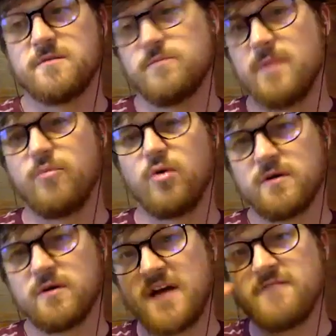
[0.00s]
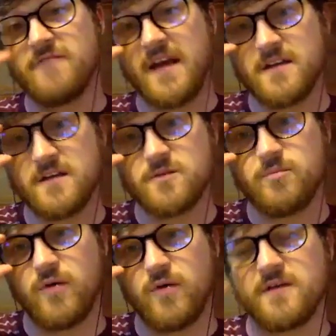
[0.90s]
kind of vantage
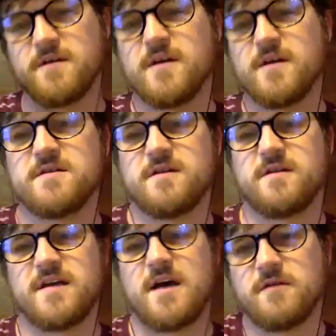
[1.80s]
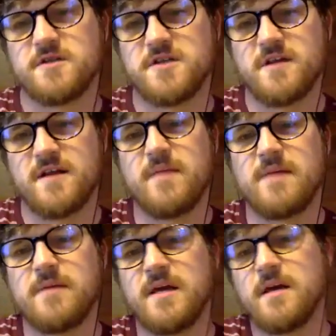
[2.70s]
point to theology that
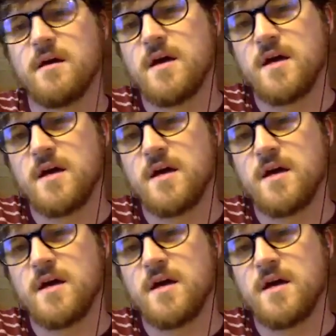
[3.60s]
maybe